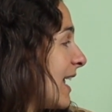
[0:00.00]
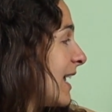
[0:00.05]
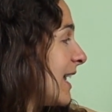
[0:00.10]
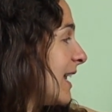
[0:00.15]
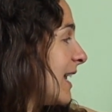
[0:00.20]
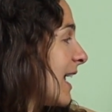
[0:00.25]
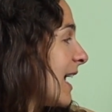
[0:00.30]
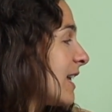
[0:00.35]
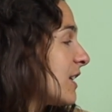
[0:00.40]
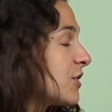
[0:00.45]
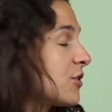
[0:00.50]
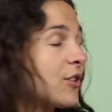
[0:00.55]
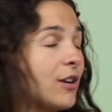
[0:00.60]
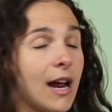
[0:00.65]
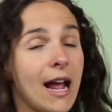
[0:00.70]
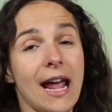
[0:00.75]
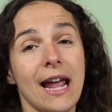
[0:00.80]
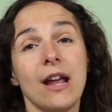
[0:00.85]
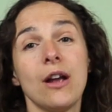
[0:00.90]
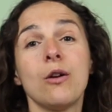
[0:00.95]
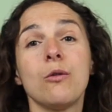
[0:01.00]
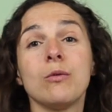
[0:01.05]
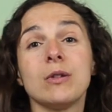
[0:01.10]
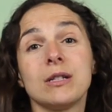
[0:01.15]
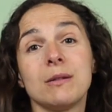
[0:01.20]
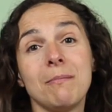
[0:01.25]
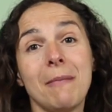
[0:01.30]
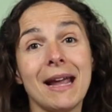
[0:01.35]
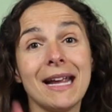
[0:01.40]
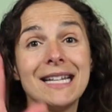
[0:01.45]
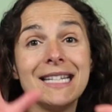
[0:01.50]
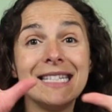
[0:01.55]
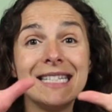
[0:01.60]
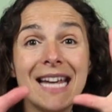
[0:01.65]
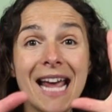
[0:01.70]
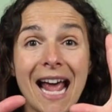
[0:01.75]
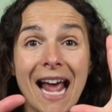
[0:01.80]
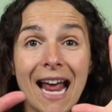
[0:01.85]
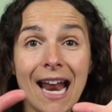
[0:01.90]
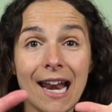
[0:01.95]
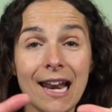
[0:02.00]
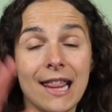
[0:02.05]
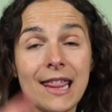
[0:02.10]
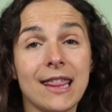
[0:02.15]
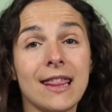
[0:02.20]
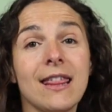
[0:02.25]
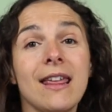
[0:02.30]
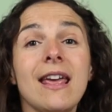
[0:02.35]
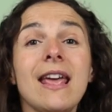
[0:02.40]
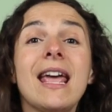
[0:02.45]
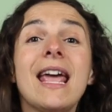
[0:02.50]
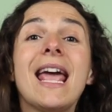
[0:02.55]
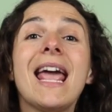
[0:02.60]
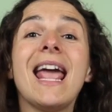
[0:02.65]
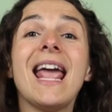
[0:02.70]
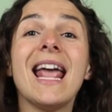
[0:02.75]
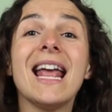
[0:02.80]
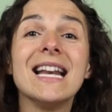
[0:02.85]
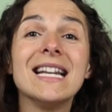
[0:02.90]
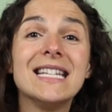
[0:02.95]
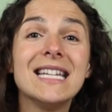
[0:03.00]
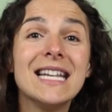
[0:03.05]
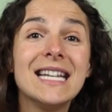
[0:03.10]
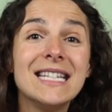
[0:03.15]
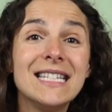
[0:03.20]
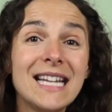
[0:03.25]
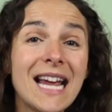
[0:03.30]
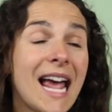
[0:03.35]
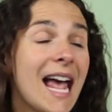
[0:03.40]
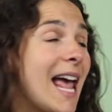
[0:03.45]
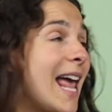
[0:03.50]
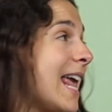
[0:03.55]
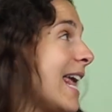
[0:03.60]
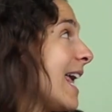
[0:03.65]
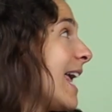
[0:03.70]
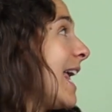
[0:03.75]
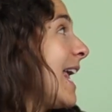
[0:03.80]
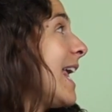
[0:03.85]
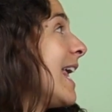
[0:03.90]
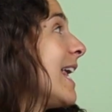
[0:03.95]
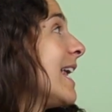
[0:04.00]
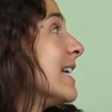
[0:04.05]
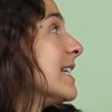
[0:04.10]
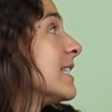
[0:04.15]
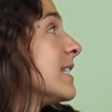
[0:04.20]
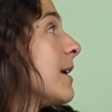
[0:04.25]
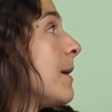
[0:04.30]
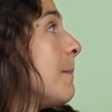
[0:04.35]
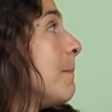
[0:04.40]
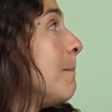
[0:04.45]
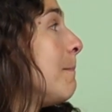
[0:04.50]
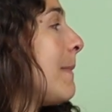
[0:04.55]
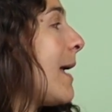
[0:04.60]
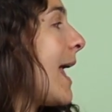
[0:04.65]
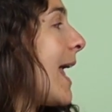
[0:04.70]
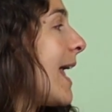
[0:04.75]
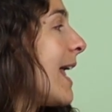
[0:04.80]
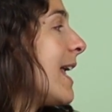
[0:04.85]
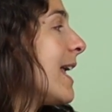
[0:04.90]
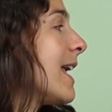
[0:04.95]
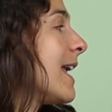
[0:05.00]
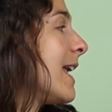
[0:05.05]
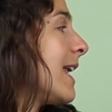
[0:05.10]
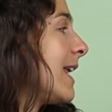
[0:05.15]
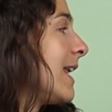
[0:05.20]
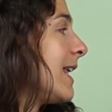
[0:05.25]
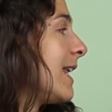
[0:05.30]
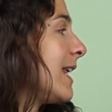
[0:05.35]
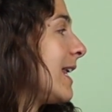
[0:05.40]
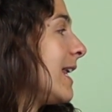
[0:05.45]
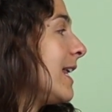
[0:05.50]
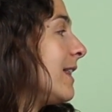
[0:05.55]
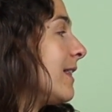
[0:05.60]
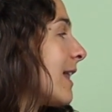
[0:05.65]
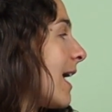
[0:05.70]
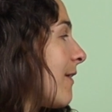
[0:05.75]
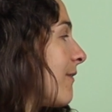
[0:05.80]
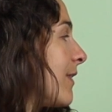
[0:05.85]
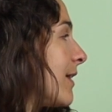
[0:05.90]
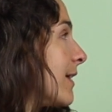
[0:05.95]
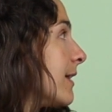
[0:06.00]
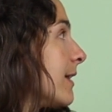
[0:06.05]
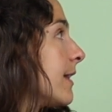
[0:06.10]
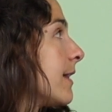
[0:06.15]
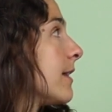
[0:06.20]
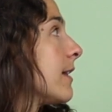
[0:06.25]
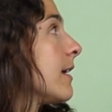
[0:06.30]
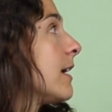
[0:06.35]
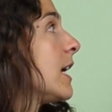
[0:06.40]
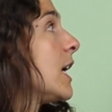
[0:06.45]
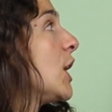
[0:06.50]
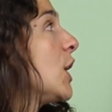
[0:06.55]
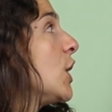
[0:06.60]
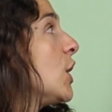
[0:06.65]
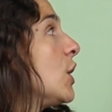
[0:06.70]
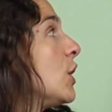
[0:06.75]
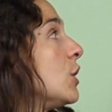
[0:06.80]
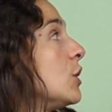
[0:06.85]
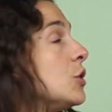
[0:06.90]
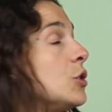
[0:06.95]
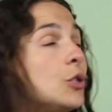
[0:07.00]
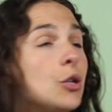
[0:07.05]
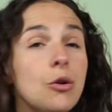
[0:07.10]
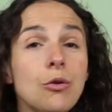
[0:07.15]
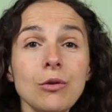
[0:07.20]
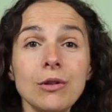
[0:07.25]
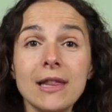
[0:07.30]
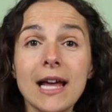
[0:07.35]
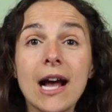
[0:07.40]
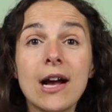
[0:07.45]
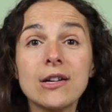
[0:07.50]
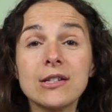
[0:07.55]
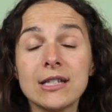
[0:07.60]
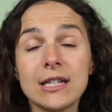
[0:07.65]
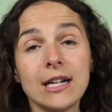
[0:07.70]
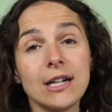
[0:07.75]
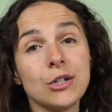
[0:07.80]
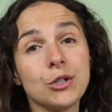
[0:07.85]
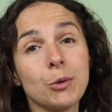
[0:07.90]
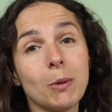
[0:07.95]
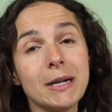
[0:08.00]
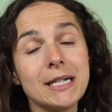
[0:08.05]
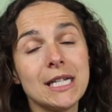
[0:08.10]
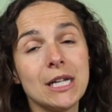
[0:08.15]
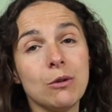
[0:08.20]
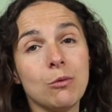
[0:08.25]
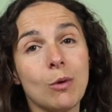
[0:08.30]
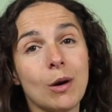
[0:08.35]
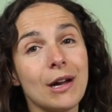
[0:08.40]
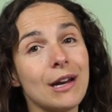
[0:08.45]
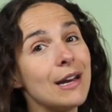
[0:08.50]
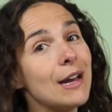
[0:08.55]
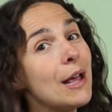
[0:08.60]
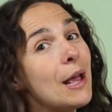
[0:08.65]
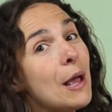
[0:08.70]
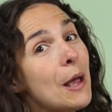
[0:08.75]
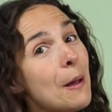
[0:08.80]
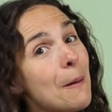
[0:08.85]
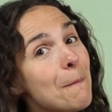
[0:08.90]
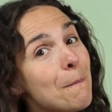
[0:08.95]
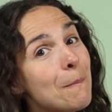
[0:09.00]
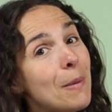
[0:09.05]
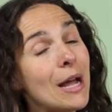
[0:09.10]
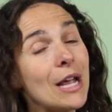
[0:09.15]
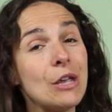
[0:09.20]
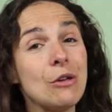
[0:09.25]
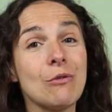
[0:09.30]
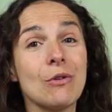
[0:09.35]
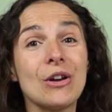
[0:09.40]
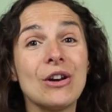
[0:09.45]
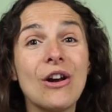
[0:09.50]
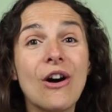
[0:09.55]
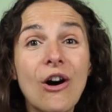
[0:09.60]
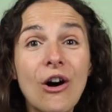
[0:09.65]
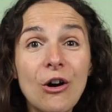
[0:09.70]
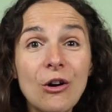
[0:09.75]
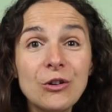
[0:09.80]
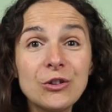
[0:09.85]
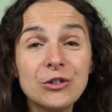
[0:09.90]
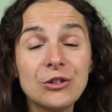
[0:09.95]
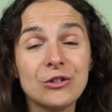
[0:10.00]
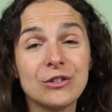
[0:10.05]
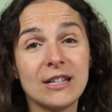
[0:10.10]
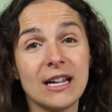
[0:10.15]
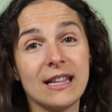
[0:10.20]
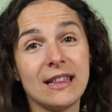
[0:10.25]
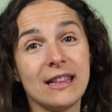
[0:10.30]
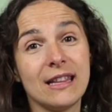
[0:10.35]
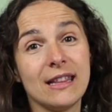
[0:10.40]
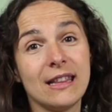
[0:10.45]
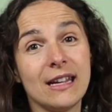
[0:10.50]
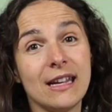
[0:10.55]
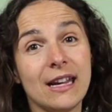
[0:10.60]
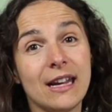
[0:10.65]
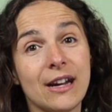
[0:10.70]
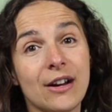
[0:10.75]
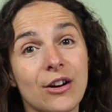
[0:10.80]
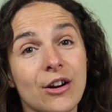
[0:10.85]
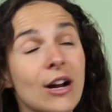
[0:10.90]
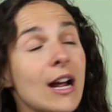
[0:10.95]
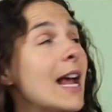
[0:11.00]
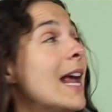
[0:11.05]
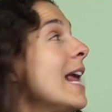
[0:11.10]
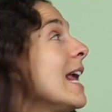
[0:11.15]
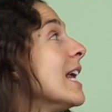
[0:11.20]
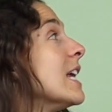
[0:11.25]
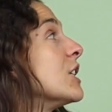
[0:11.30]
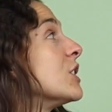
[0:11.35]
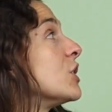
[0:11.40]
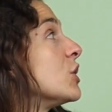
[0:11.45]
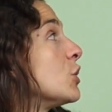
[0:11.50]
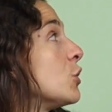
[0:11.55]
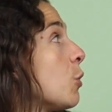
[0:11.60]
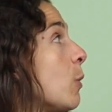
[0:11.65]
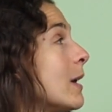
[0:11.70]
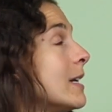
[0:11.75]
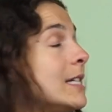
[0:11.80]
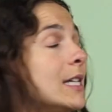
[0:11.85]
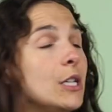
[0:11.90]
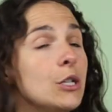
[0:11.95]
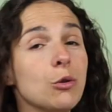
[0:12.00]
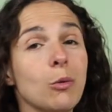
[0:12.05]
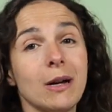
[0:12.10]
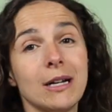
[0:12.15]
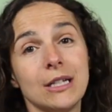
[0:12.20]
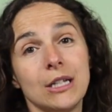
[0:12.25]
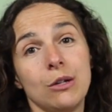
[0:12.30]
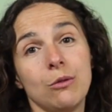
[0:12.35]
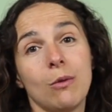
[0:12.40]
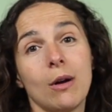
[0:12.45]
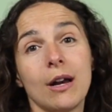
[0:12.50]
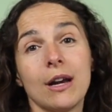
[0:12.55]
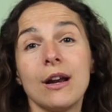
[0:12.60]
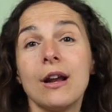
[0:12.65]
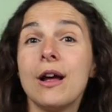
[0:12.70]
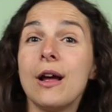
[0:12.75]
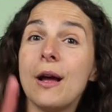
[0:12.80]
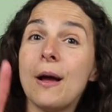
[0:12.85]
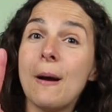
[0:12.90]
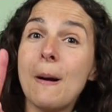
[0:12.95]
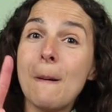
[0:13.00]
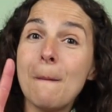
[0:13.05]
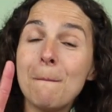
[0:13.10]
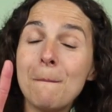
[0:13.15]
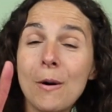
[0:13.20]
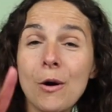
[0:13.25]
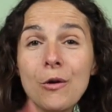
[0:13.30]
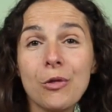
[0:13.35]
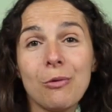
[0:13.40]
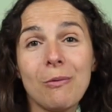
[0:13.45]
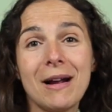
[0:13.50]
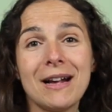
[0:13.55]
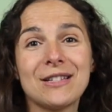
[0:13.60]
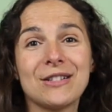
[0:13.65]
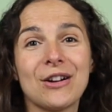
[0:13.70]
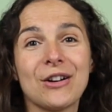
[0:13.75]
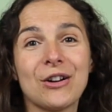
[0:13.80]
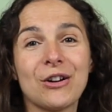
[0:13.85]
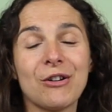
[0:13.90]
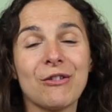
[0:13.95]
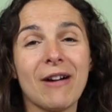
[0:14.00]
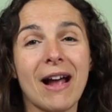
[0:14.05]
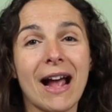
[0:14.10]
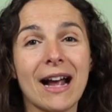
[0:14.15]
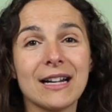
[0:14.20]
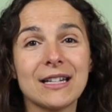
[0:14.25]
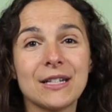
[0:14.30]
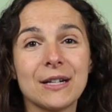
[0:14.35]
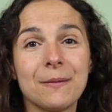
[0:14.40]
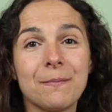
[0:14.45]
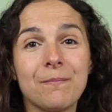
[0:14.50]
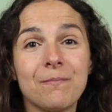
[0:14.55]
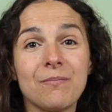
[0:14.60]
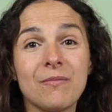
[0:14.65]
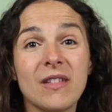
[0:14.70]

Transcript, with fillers: Yesterday was May tenth, and today is May eleventh, two thousand twenty-one, but you can also say that the year is twenty twenty-one. Both ways are correct.